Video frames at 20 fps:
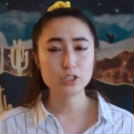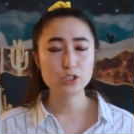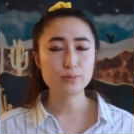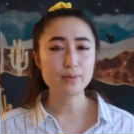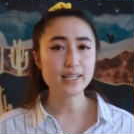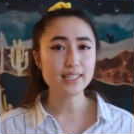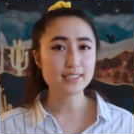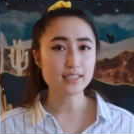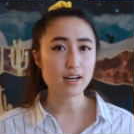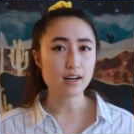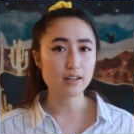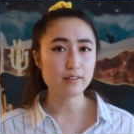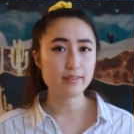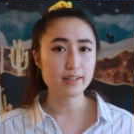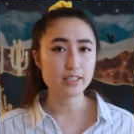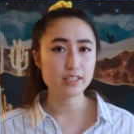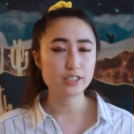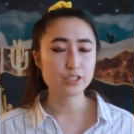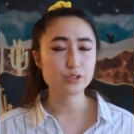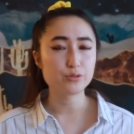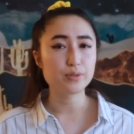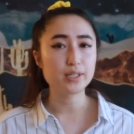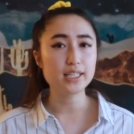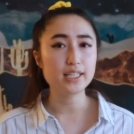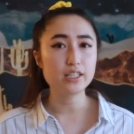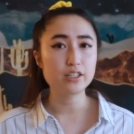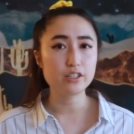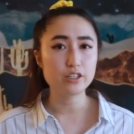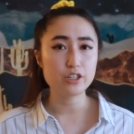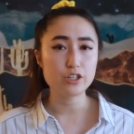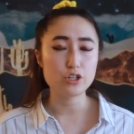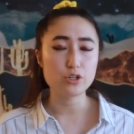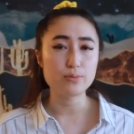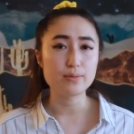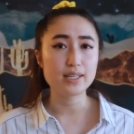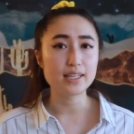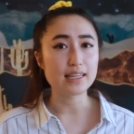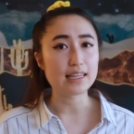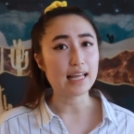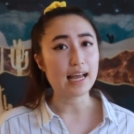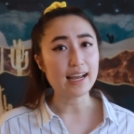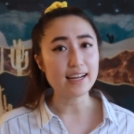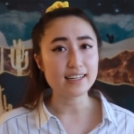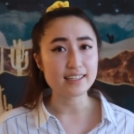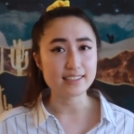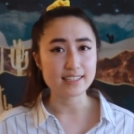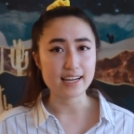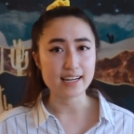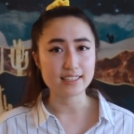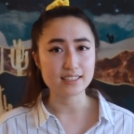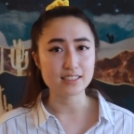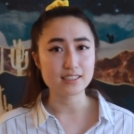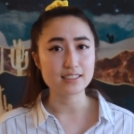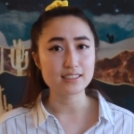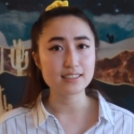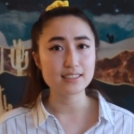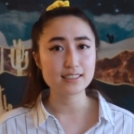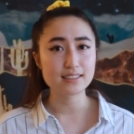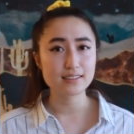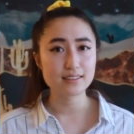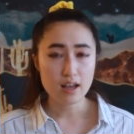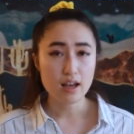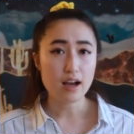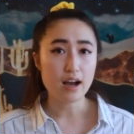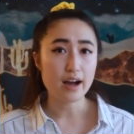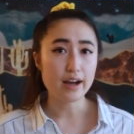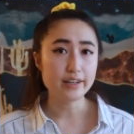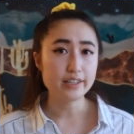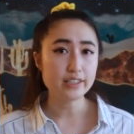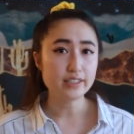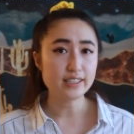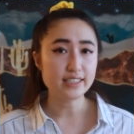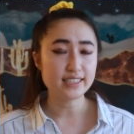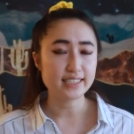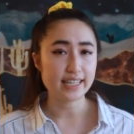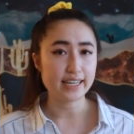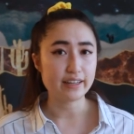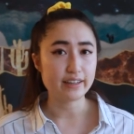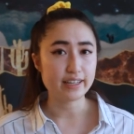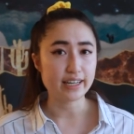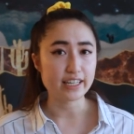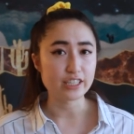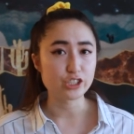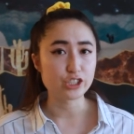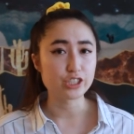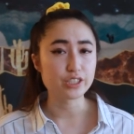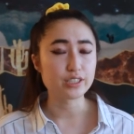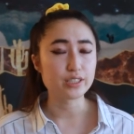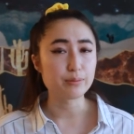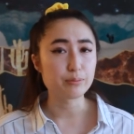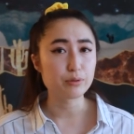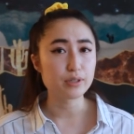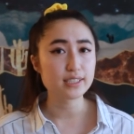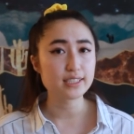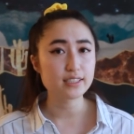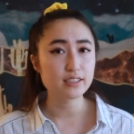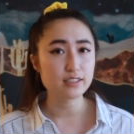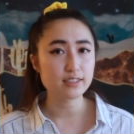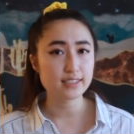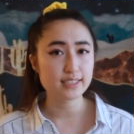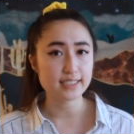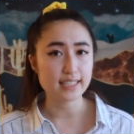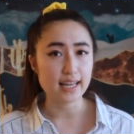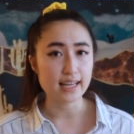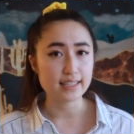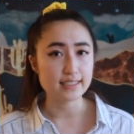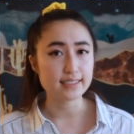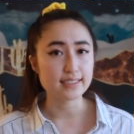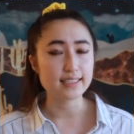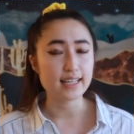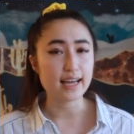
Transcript: which makes heartrenders really good human lie detectors. Under interrogation, the prisoner says